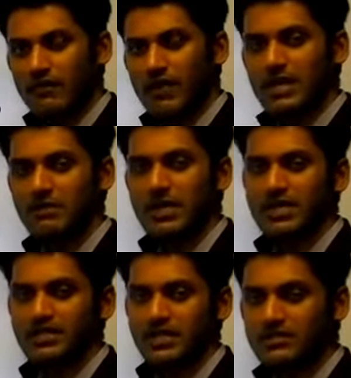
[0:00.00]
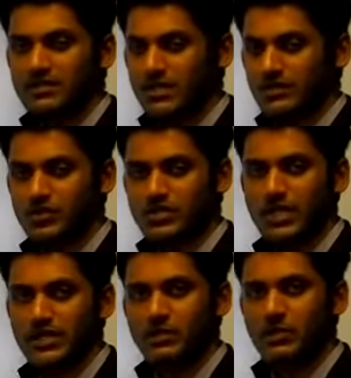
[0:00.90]
evaluating the risks
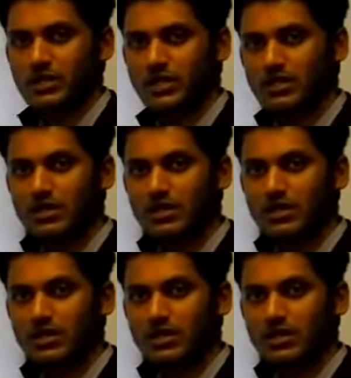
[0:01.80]
associated with it.